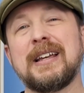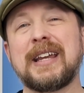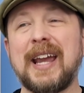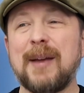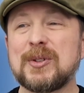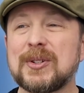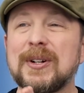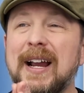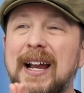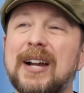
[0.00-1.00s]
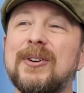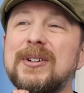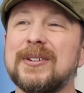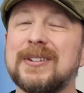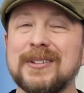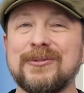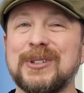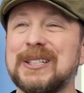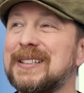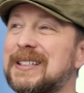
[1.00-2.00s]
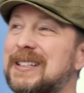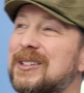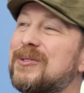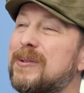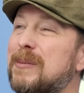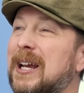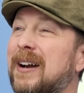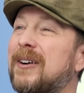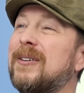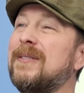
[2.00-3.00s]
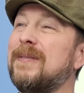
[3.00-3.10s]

capture how you're going to feel a year from now